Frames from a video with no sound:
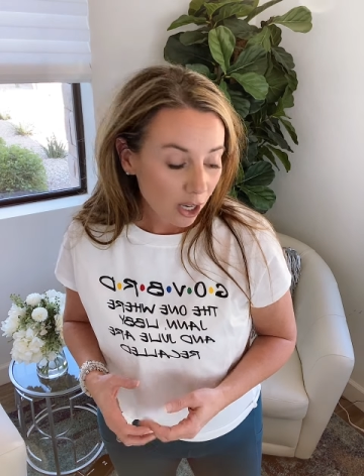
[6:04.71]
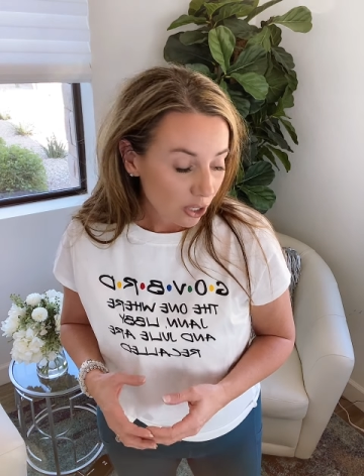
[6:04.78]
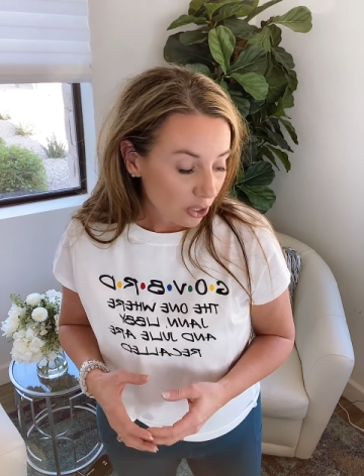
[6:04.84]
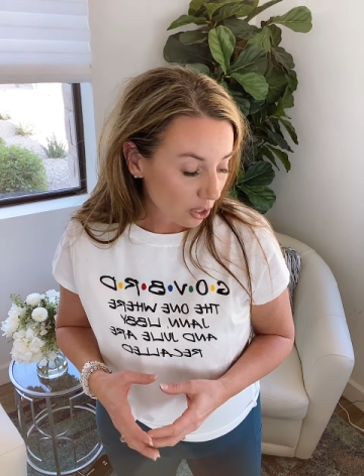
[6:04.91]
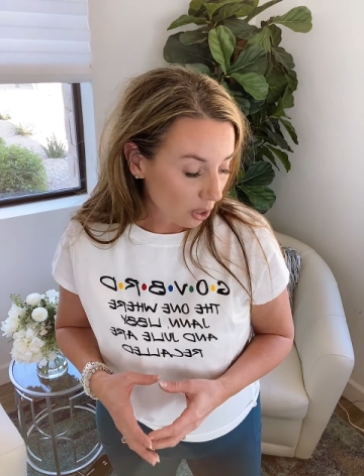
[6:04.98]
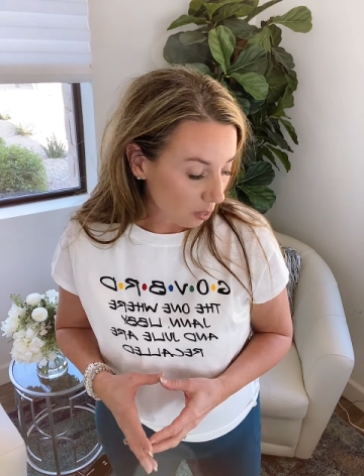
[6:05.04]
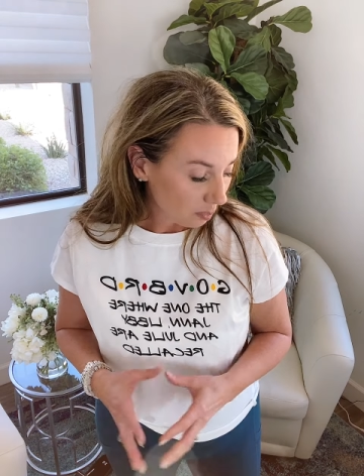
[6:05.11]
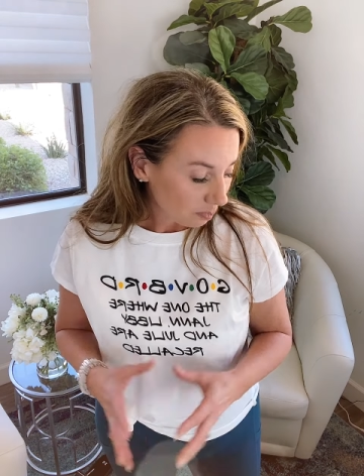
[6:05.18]

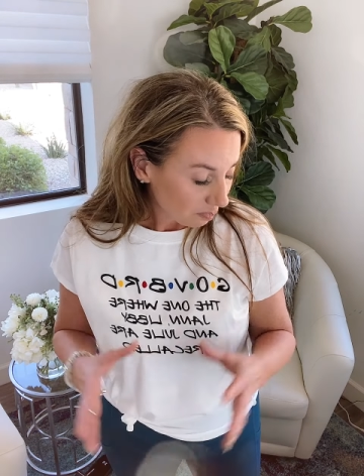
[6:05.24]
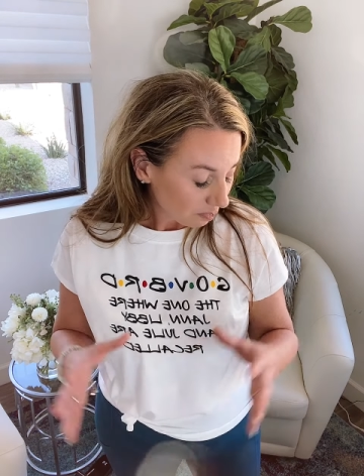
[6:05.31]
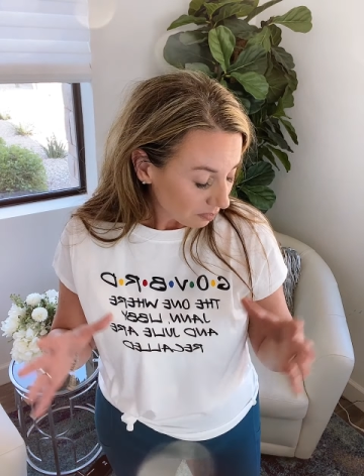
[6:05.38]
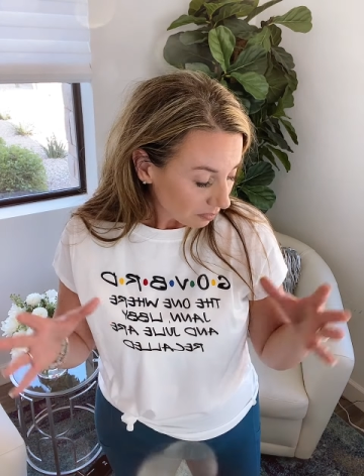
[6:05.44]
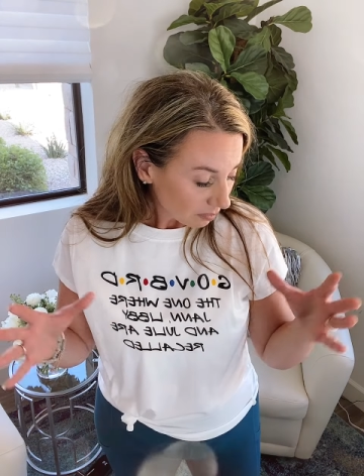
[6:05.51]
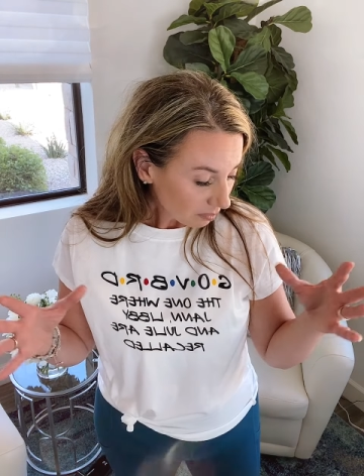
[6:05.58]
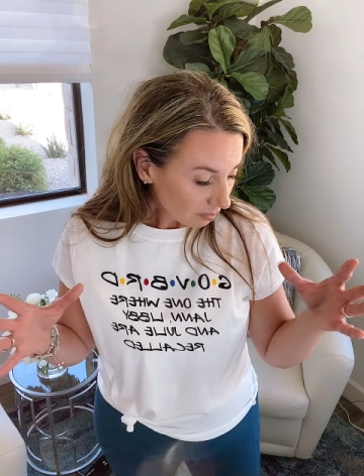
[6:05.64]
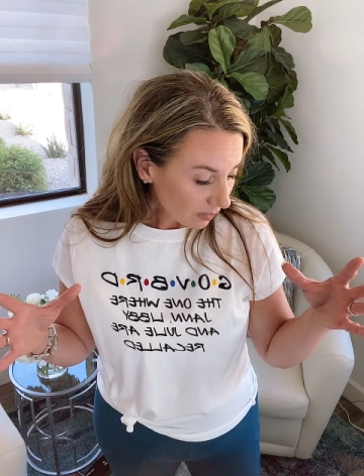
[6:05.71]
So
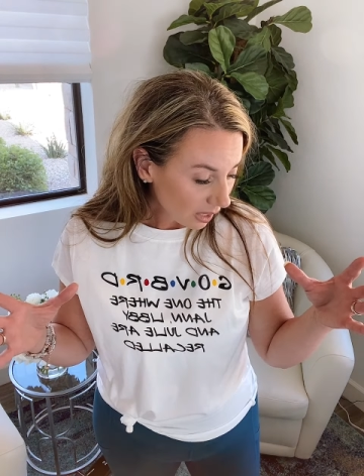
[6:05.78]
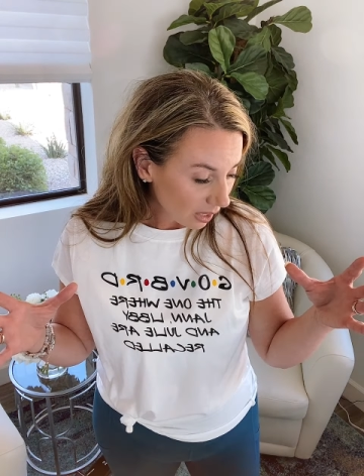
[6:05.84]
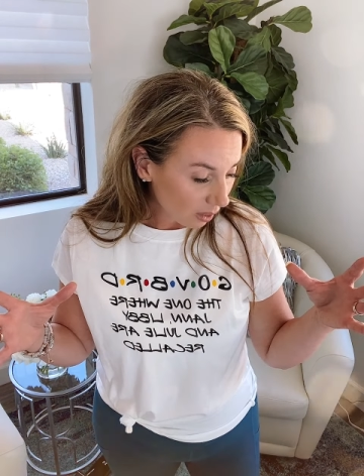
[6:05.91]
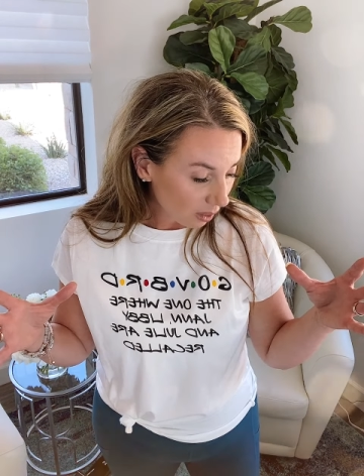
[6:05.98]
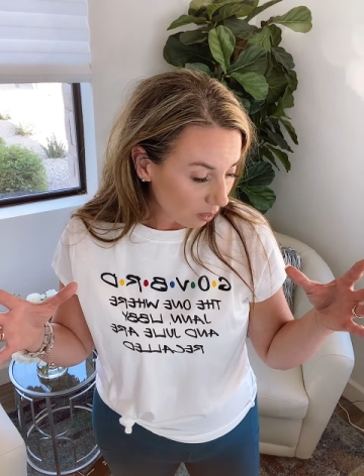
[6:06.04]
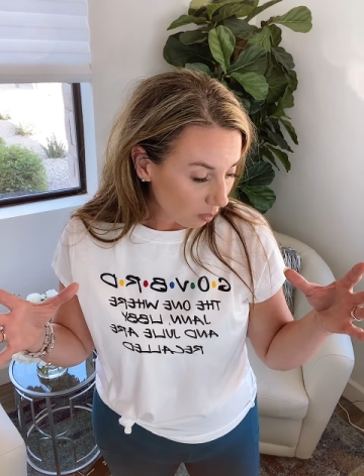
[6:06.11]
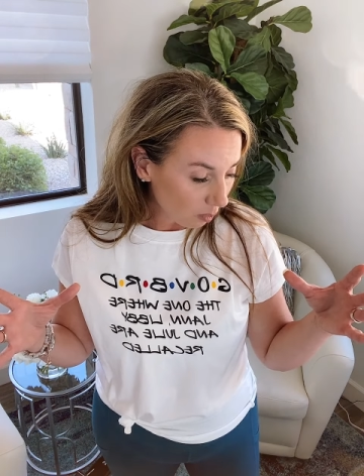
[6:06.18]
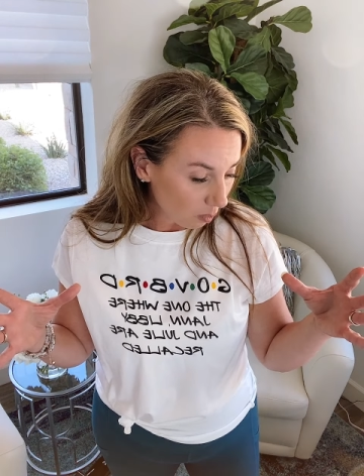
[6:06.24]

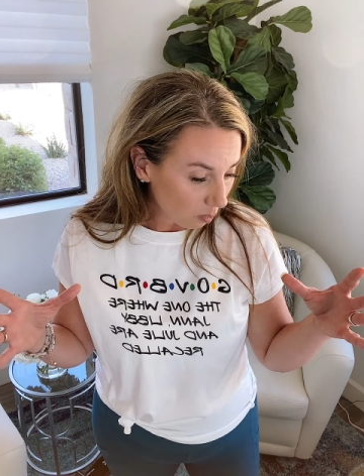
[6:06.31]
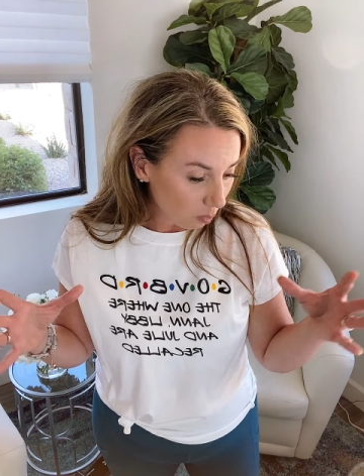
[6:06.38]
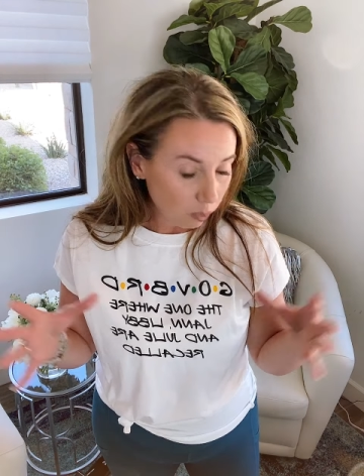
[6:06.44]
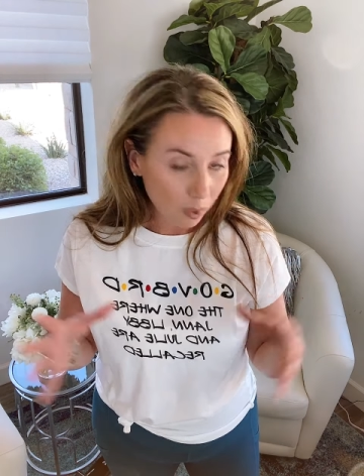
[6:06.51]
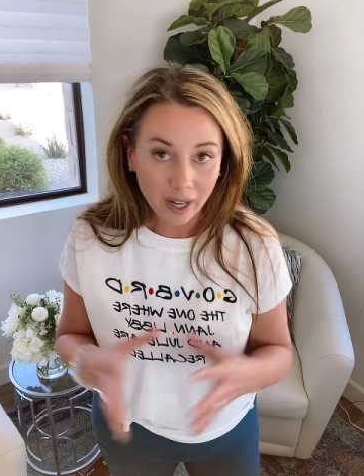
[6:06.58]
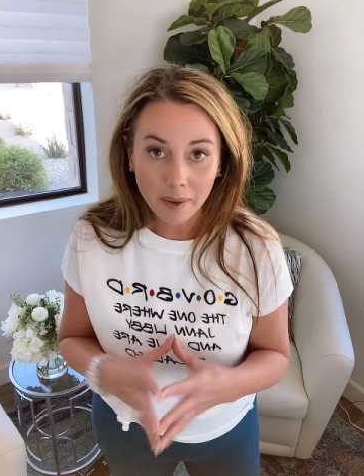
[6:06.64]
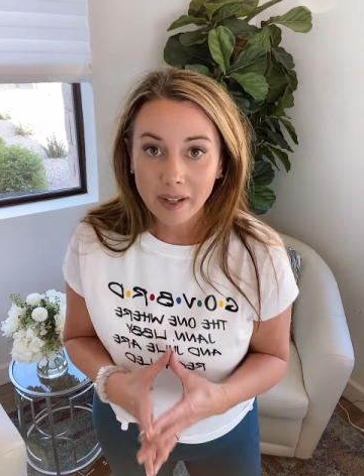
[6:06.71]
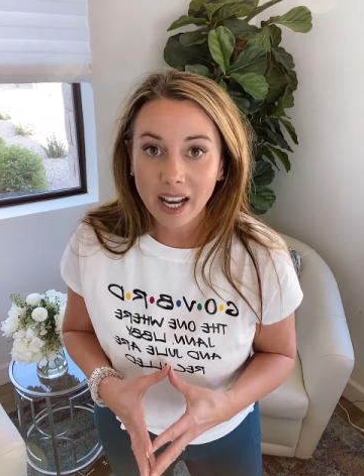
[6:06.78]

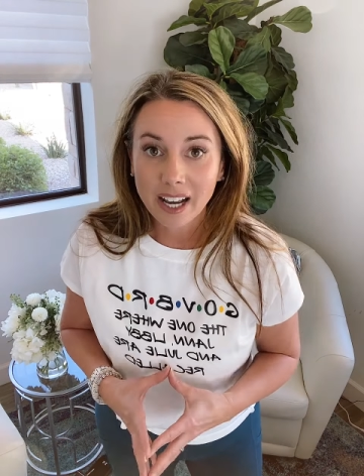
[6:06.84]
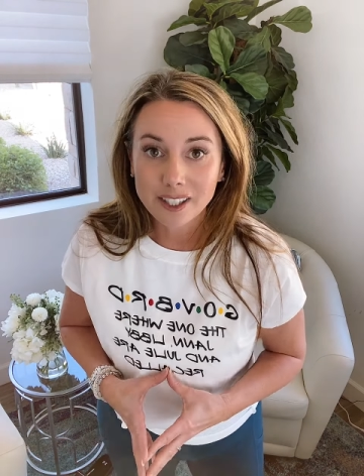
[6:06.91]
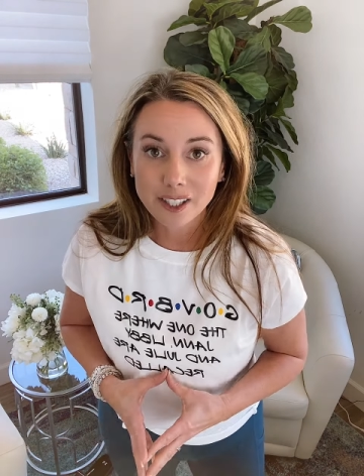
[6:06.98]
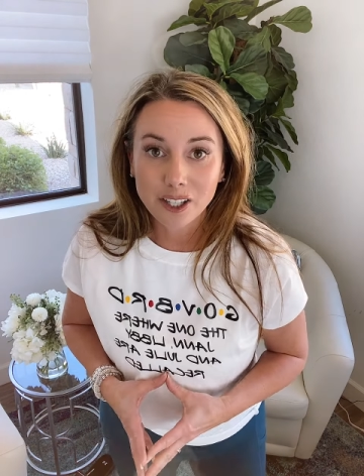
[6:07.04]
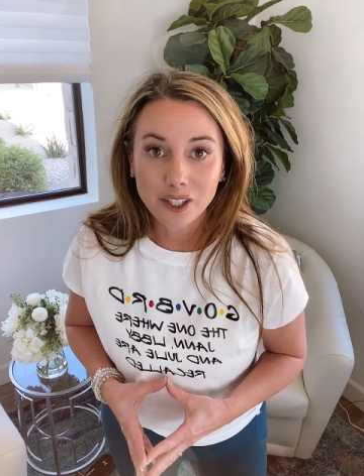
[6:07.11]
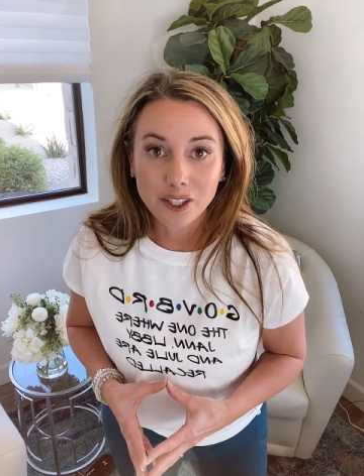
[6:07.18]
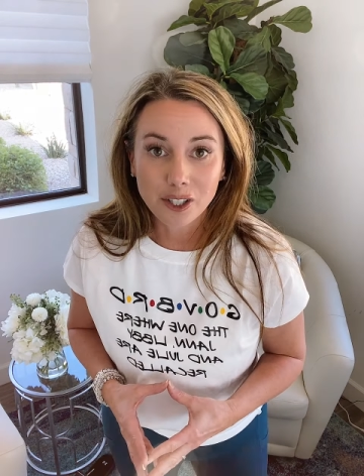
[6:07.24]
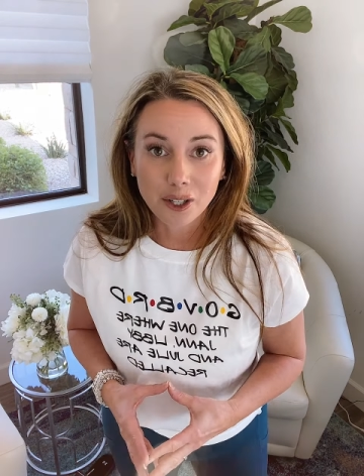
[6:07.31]
what I'm going to ask
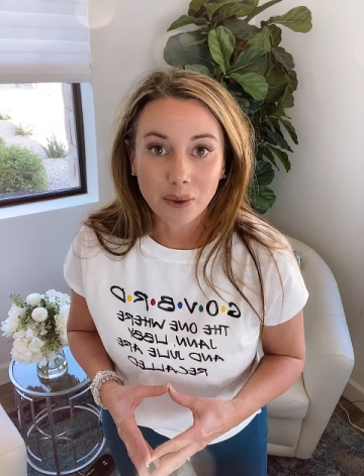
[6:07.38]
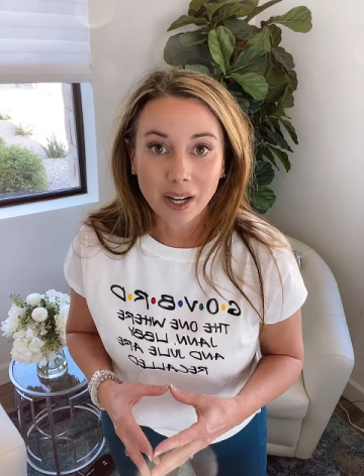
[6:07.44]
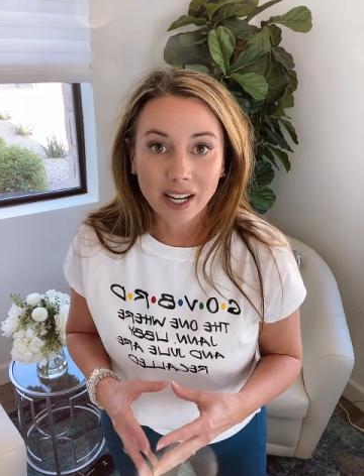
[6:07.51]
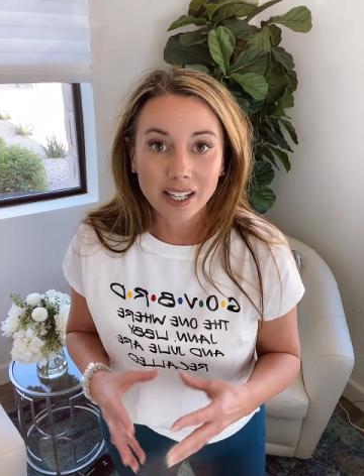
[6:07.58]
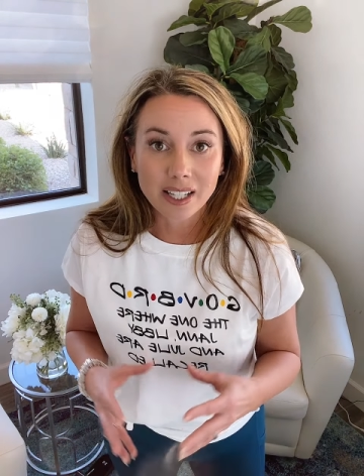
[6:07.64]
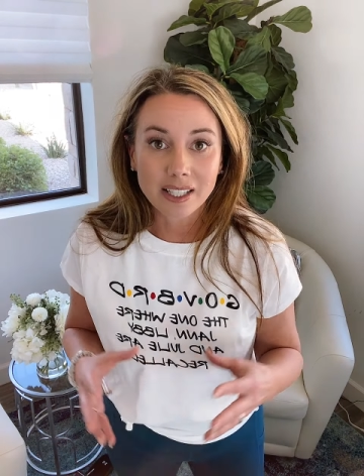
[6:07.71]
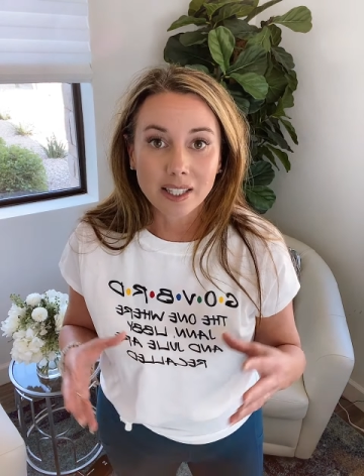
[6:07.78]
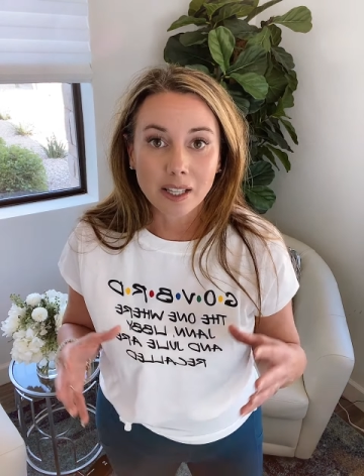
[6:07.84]
you to do
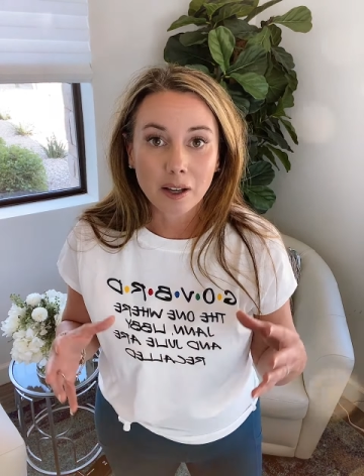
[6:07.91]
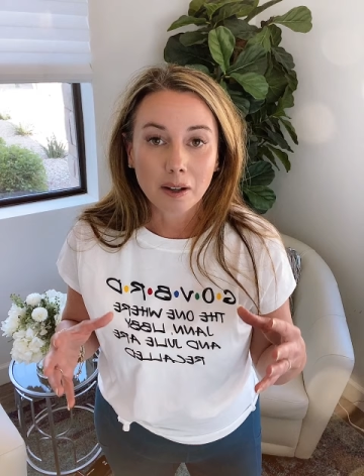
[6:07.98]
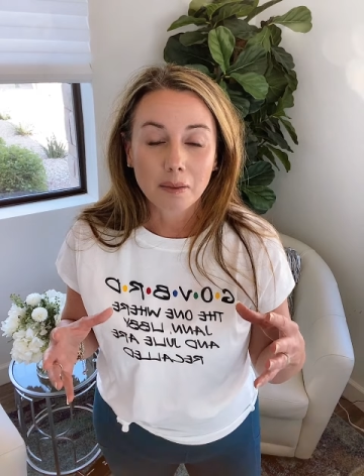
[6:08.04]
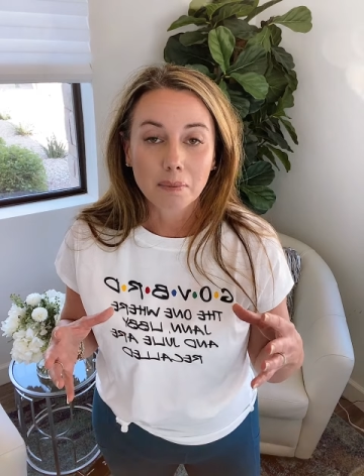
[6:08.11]
is